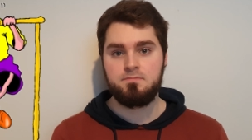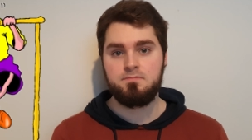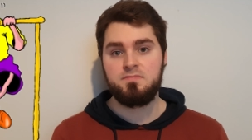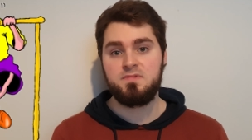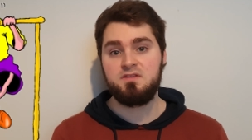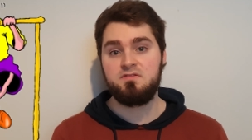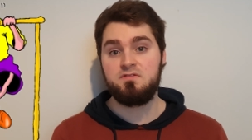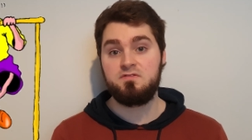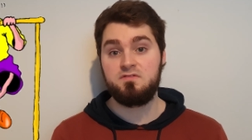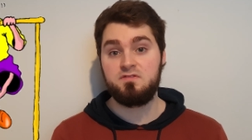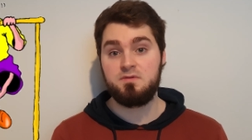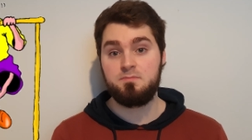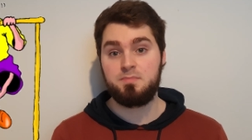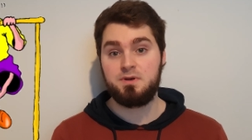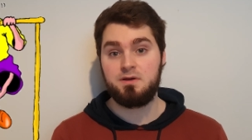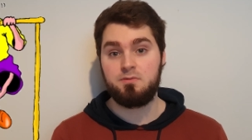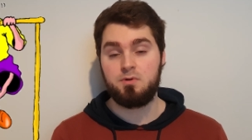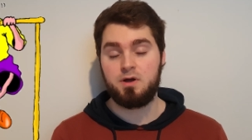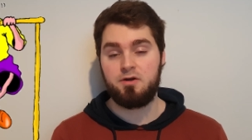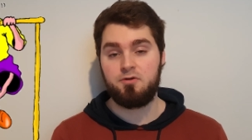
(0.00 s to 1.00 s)
This is
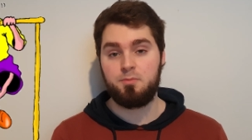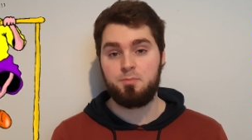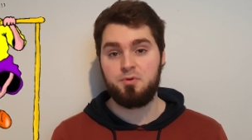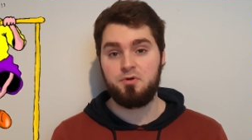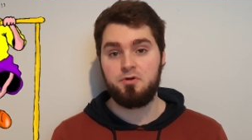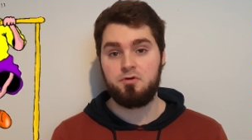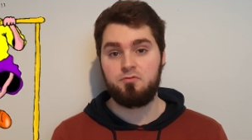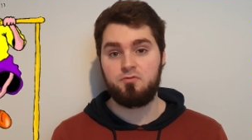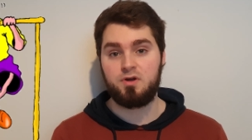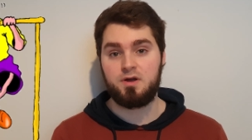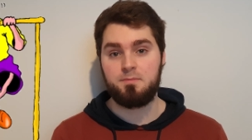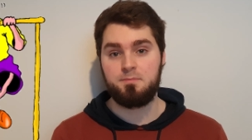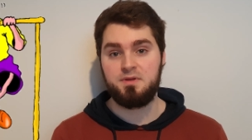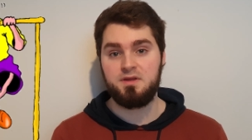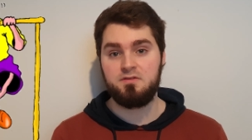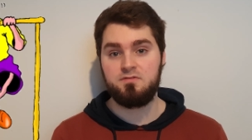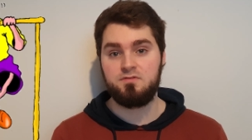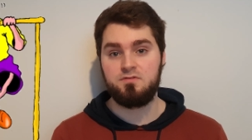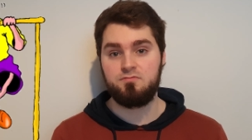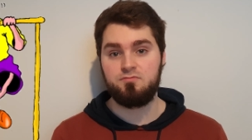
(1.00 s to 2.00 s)
simply where a program
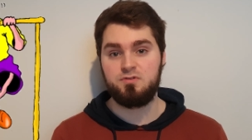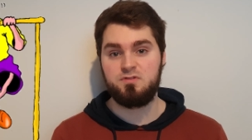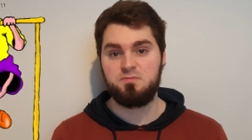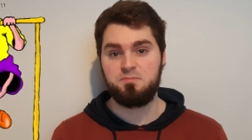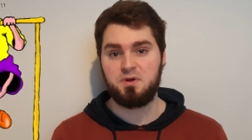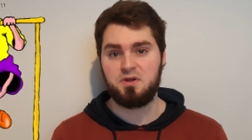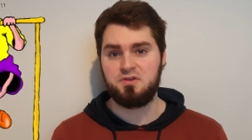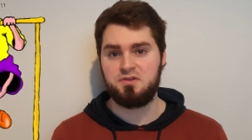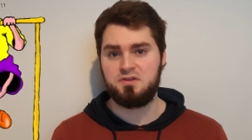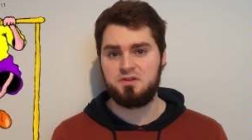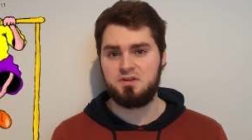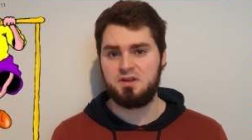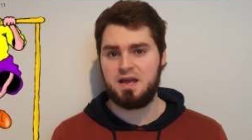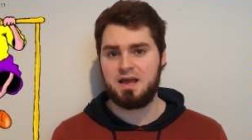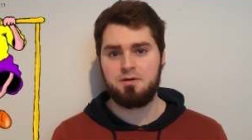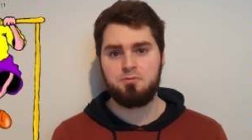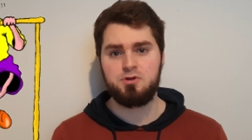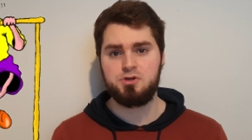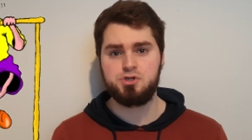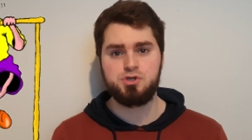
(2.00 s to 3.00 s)
isn't responding
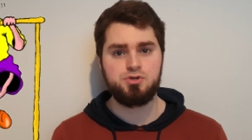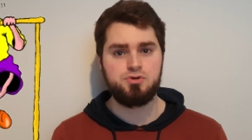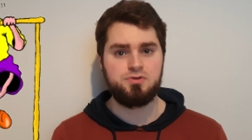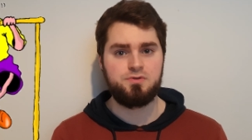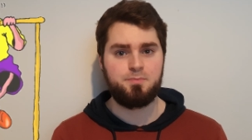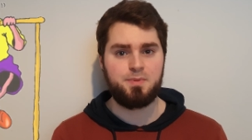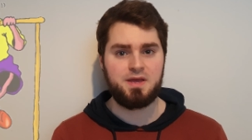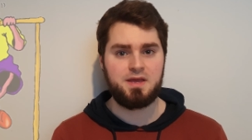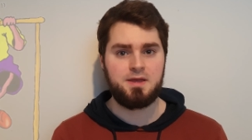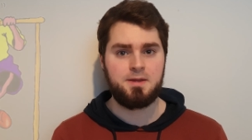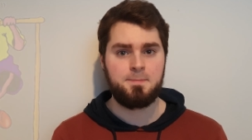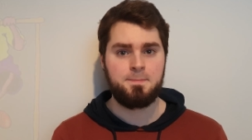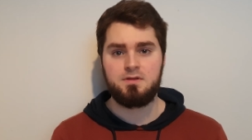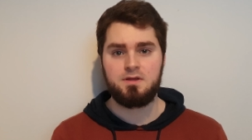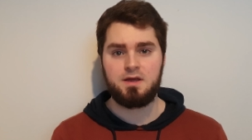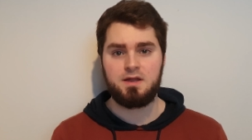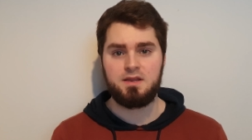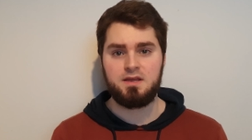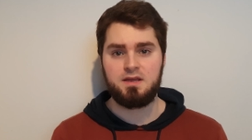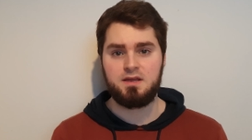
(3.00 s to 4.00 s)
how it should be
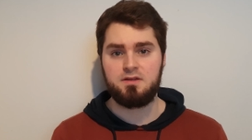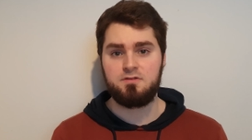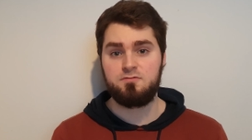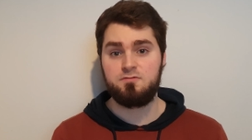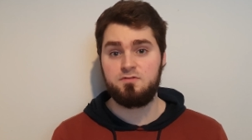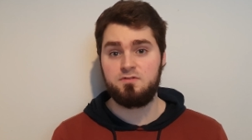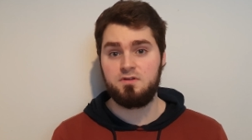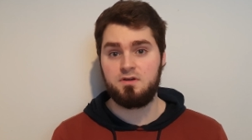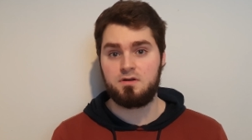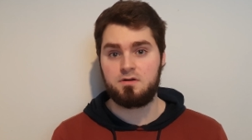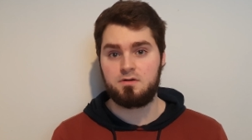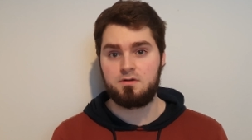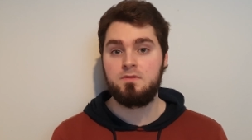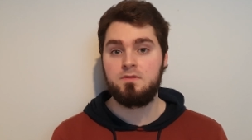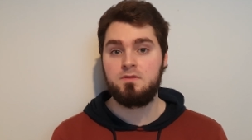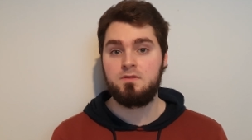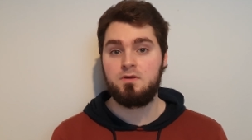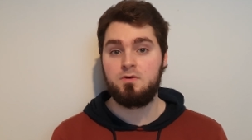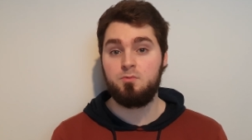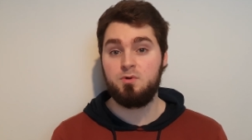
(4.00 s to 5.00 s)
and it gets stuck.
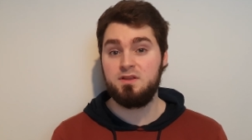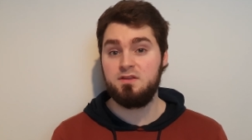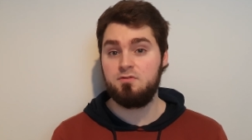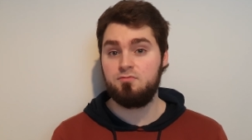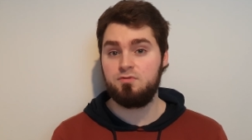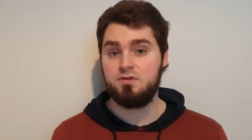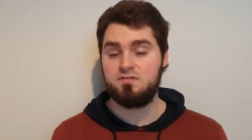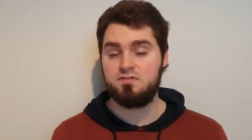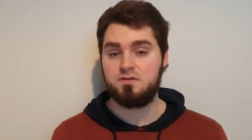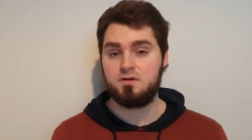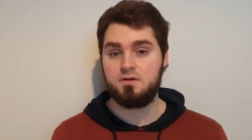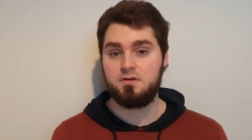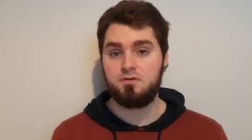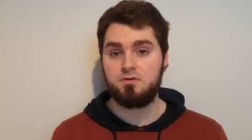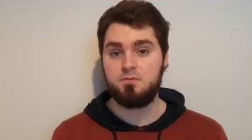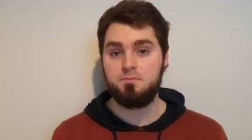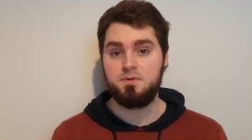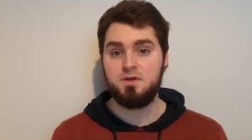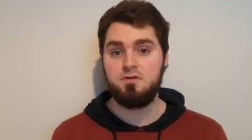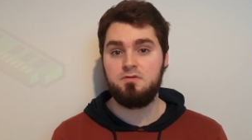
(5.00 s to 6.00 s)
When you restart your
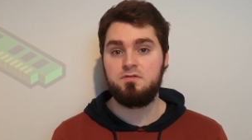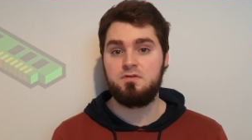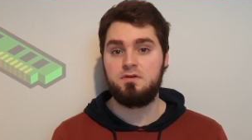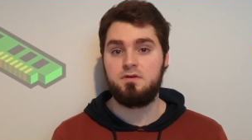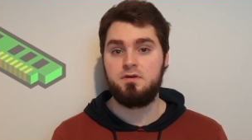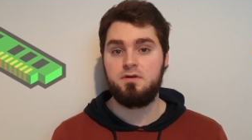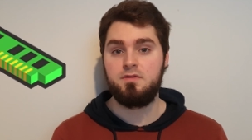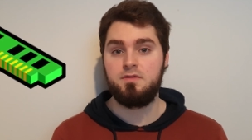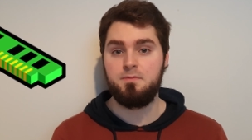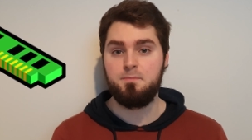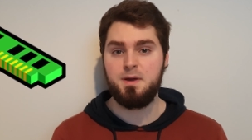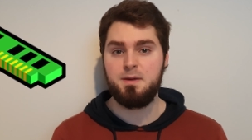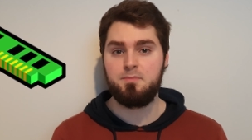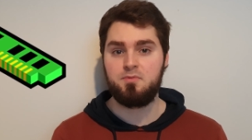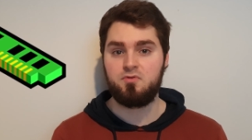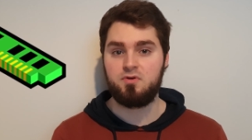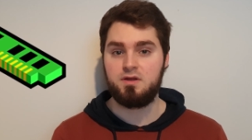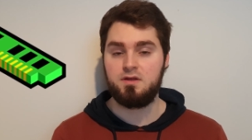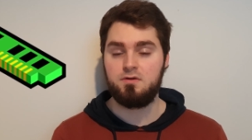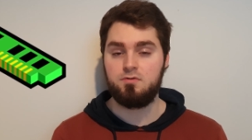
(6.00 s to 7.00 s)
computer, the
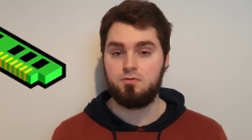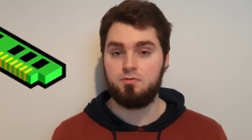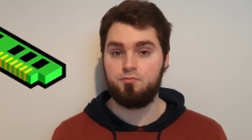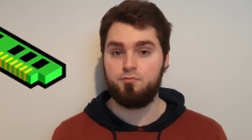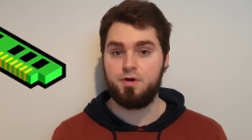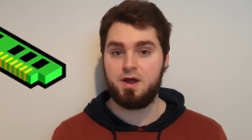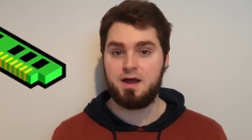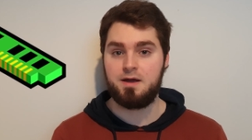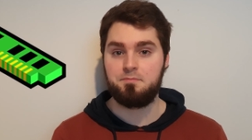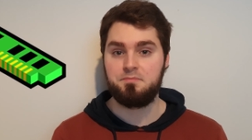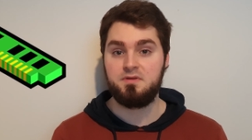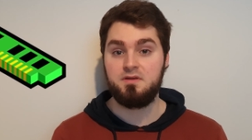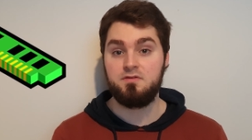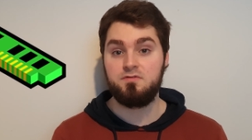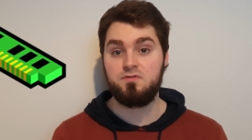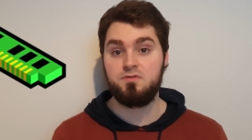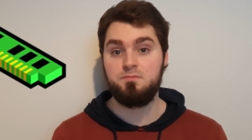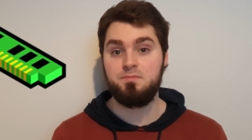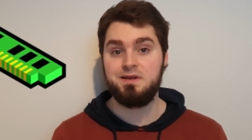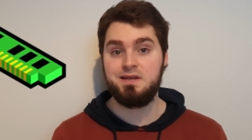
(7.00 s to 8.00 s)
memory, or RAM, is
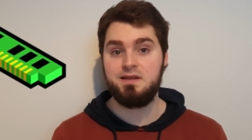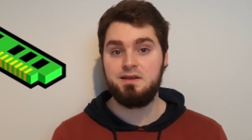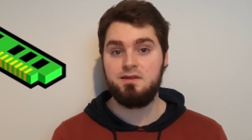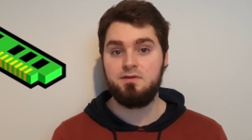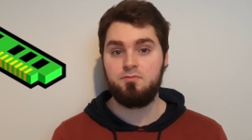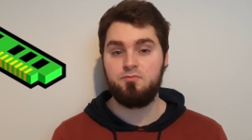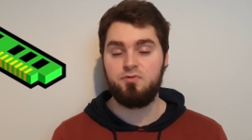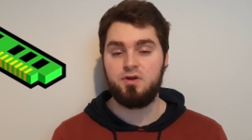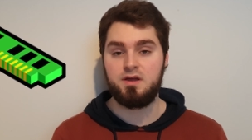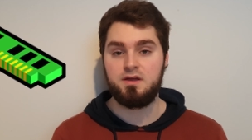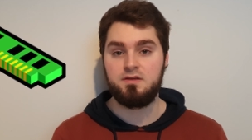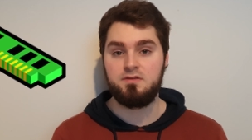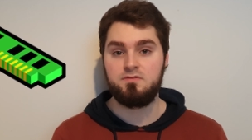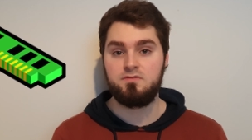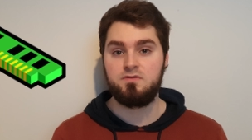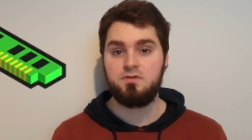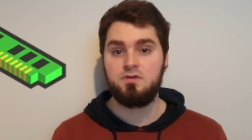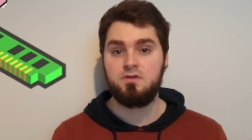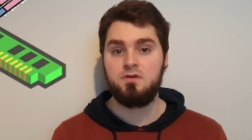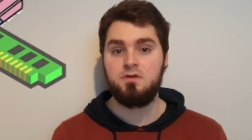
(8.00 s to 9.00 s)
completely raised